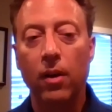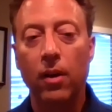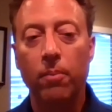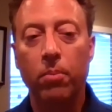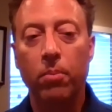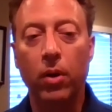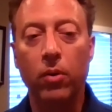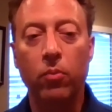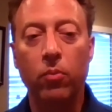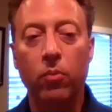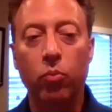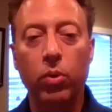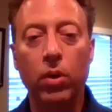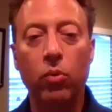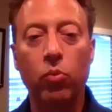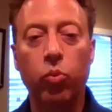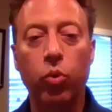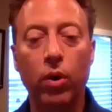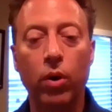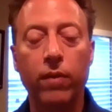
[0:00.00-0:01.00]
But we
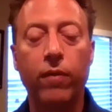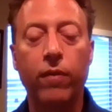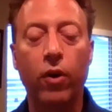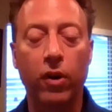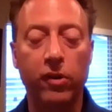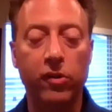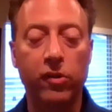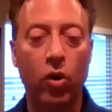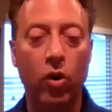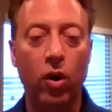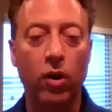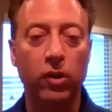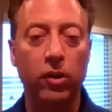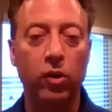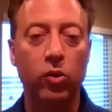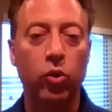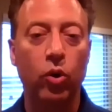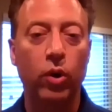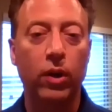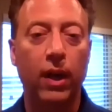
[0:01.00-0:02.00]
would very strongly
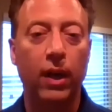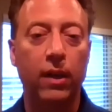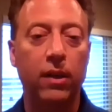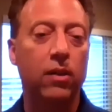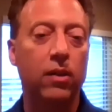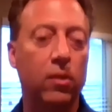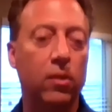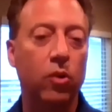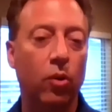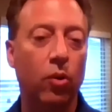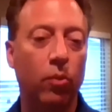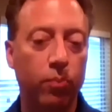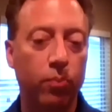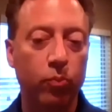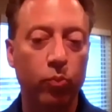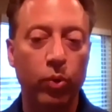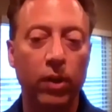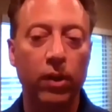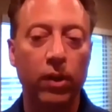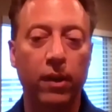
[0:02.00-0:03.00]
look at,
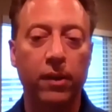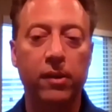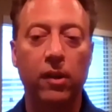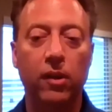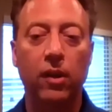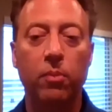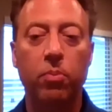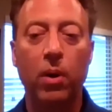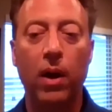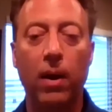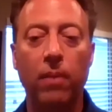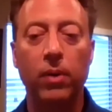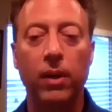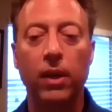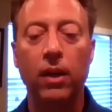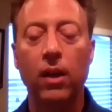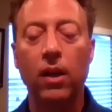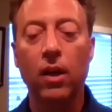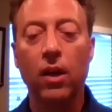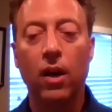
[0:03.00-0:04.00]
realistically,
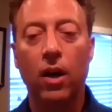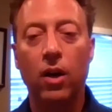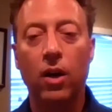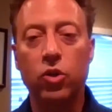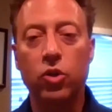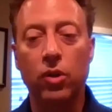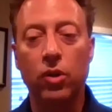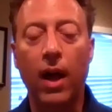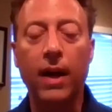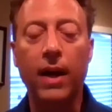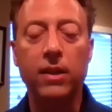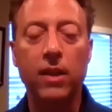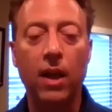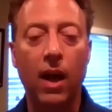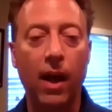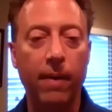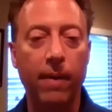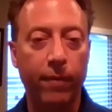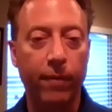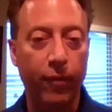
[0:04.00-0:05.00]
probably a July
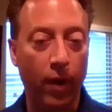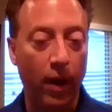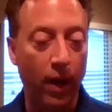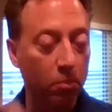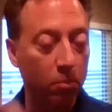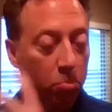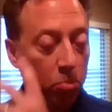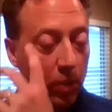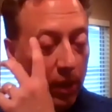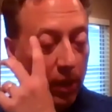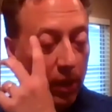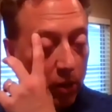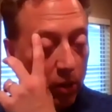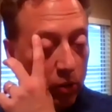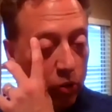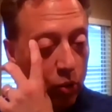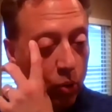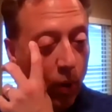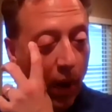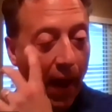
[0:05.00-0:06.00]
timeframe
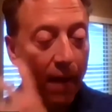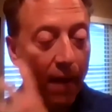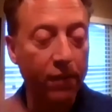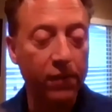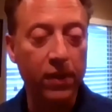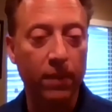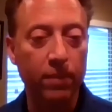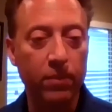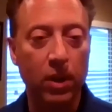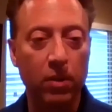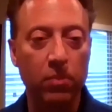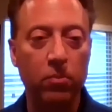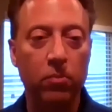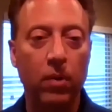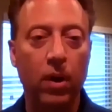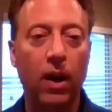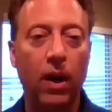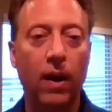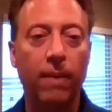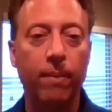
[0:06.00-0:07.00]
to have something
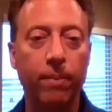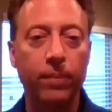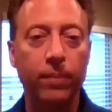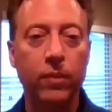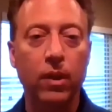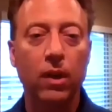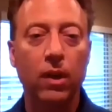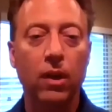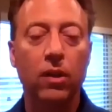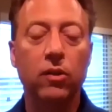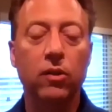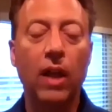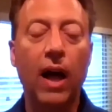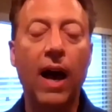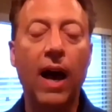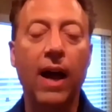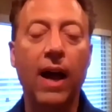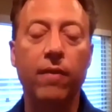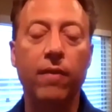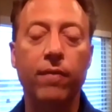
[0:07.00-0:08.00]

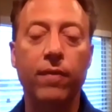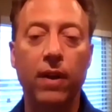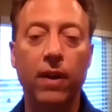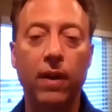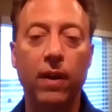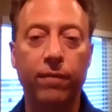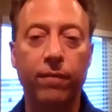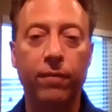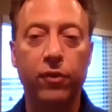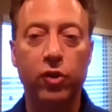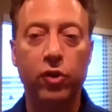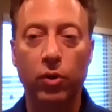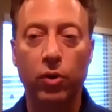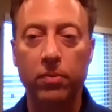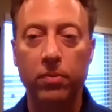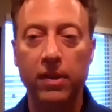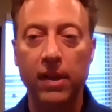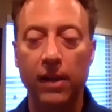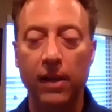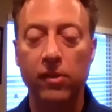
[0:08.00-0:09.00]
live if
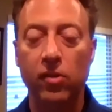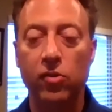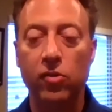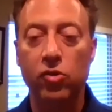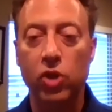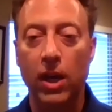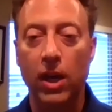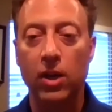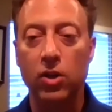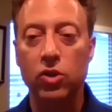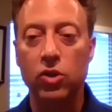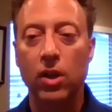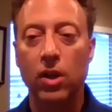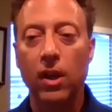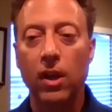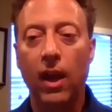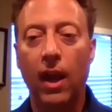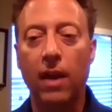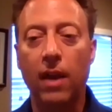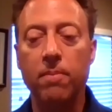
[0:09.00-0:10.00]
circumstances change
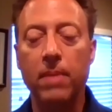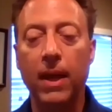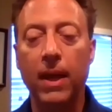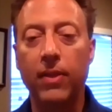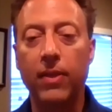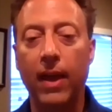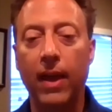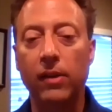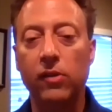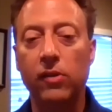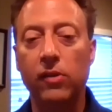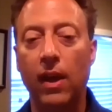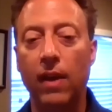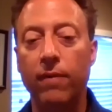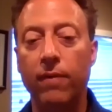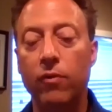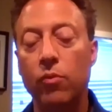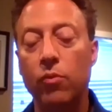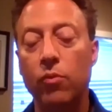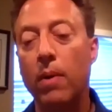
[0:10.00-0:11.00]
and make that safe.
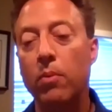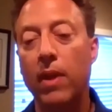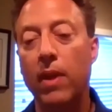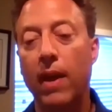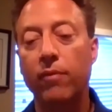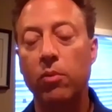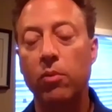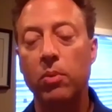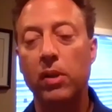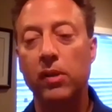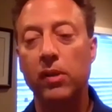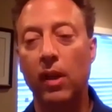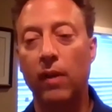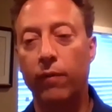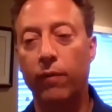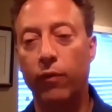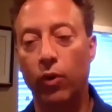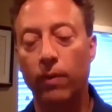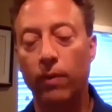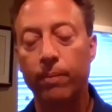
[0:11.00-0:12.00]
And remember, they have to be safe
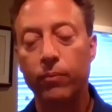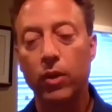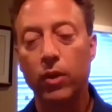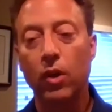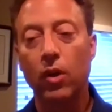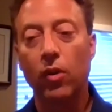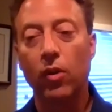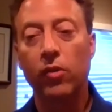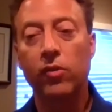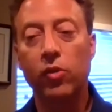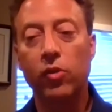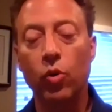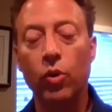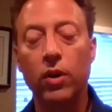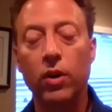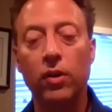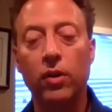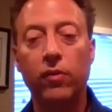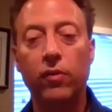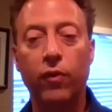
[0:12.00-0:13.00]
for
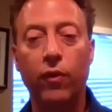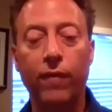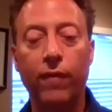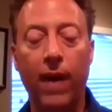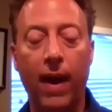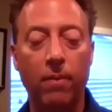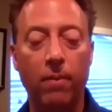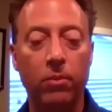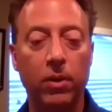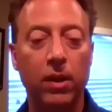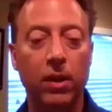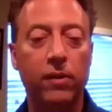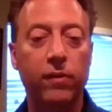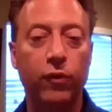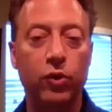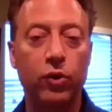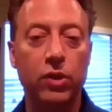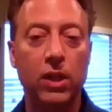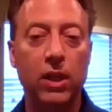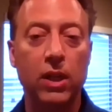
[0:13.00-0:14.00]
students, for families, for
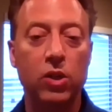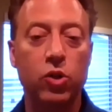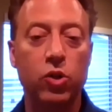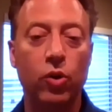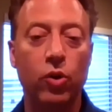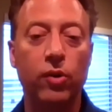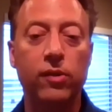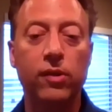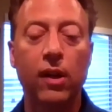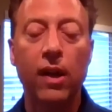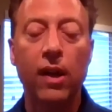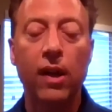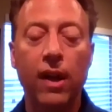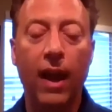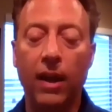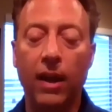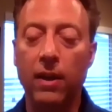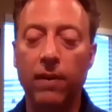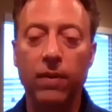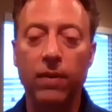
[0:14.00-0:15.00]
teachers,
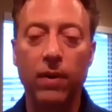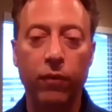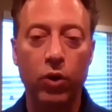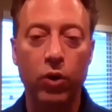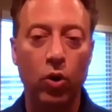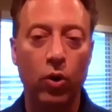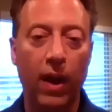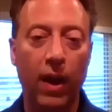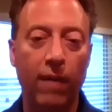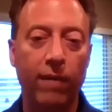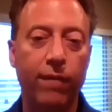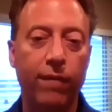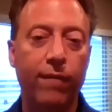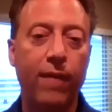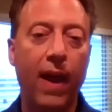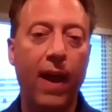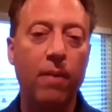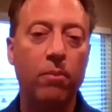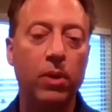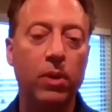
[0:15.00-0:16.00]
and even if we don't have
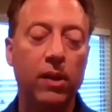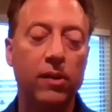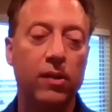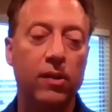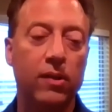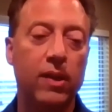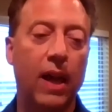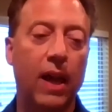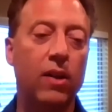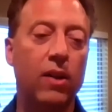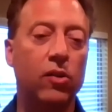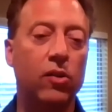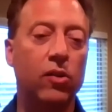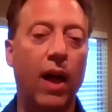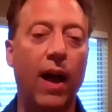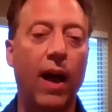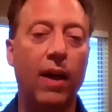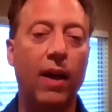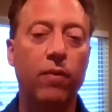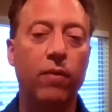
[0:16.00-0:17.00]
families attend a
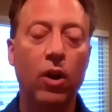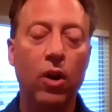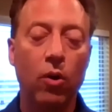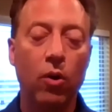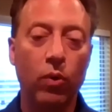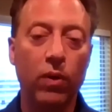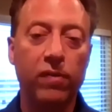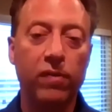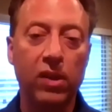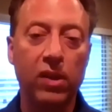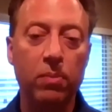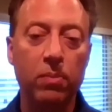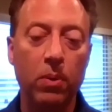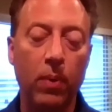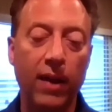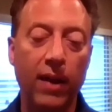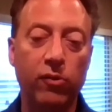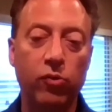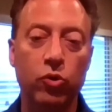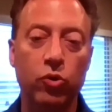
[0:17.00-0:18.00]
live, we've seen people
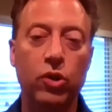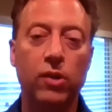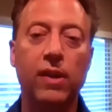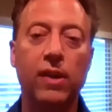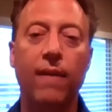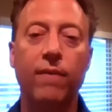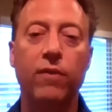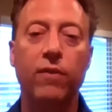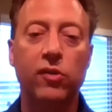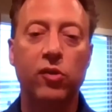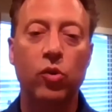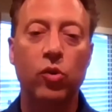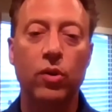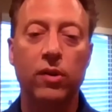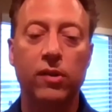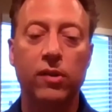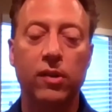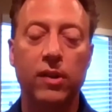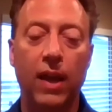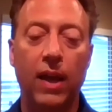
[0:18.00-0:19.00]
ask, well, just have the
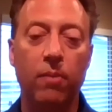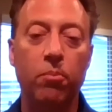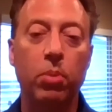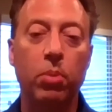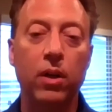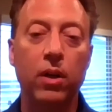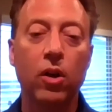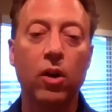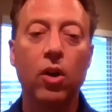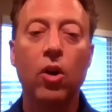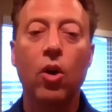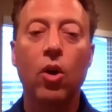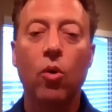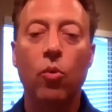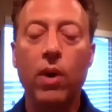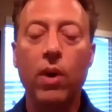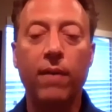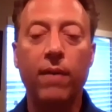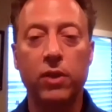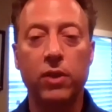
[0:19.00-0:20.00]
students attend, but
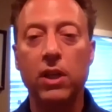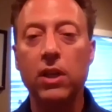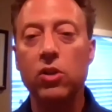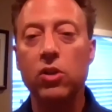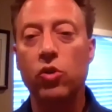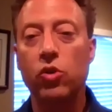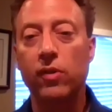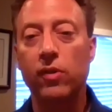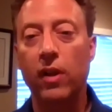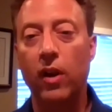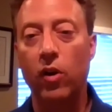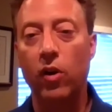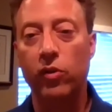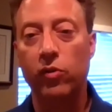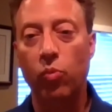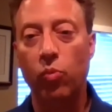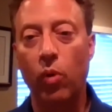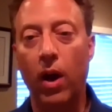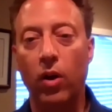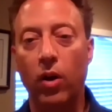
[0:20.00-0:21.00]
we have teachers there as
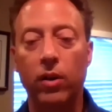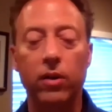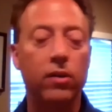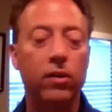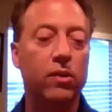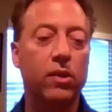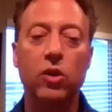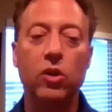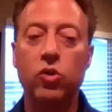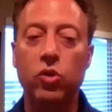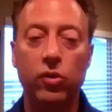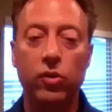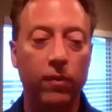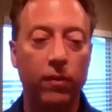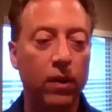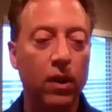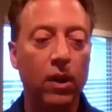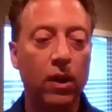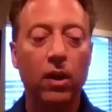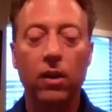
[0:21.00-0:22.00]
well, and teachers of
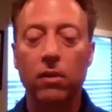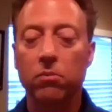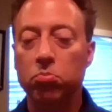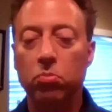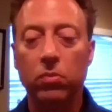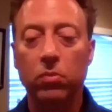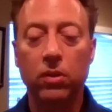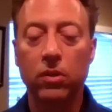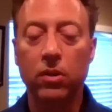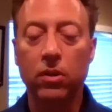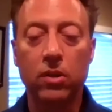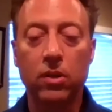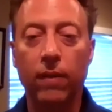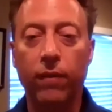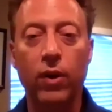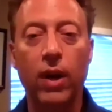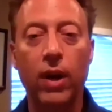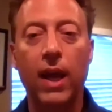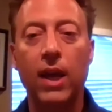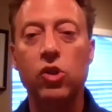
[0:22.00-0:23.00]

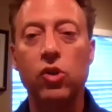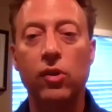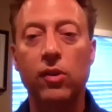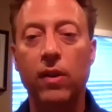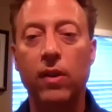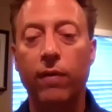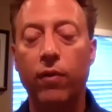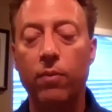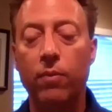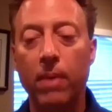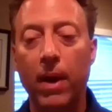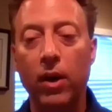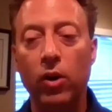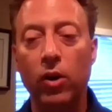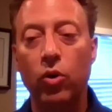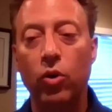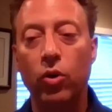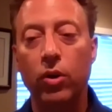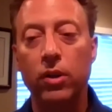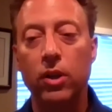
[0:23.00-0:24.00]
different ages, different
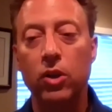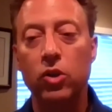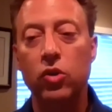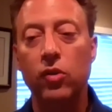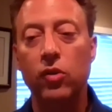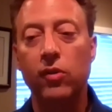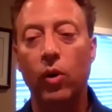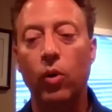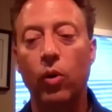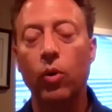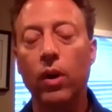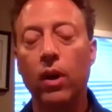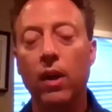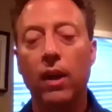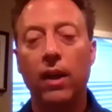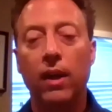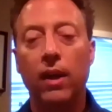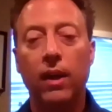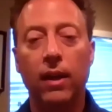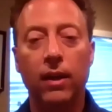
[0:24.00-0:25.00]
medical conditions. So
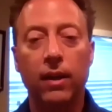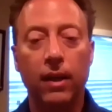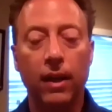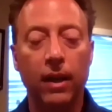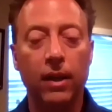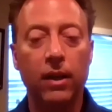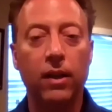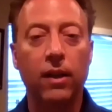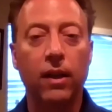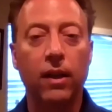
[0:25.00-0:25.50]
it